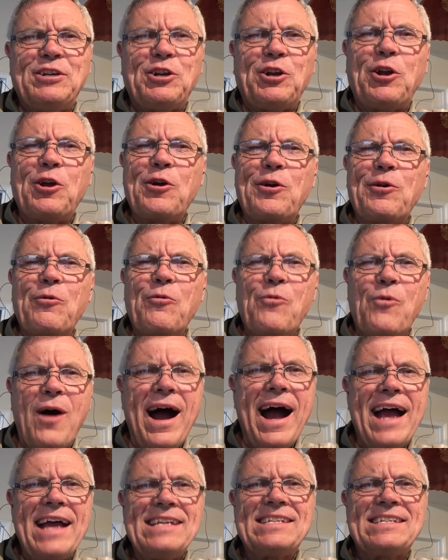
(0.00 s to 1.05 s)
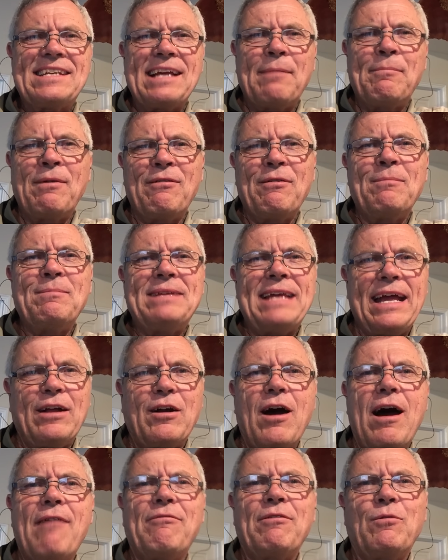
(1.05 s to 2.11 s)
sure why some of them take
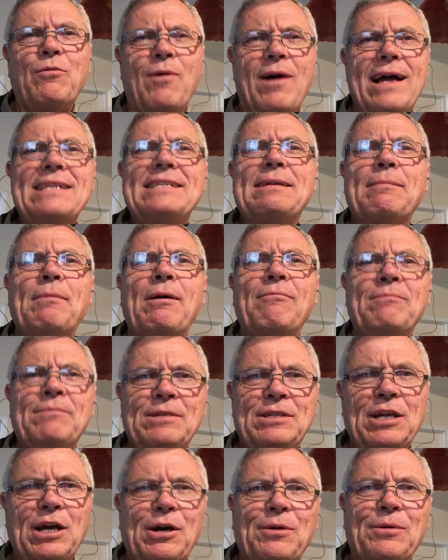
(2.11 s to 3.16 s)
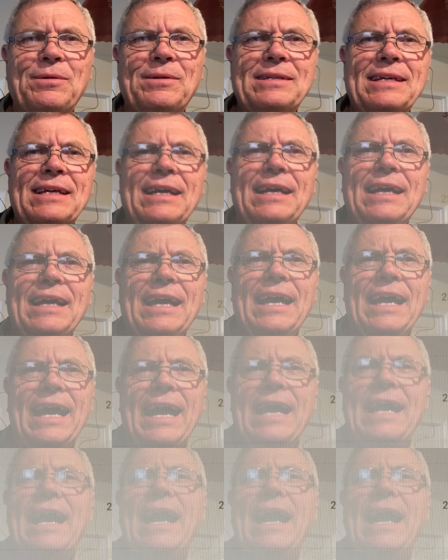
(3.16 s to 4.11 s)
off and why some of them don't. I,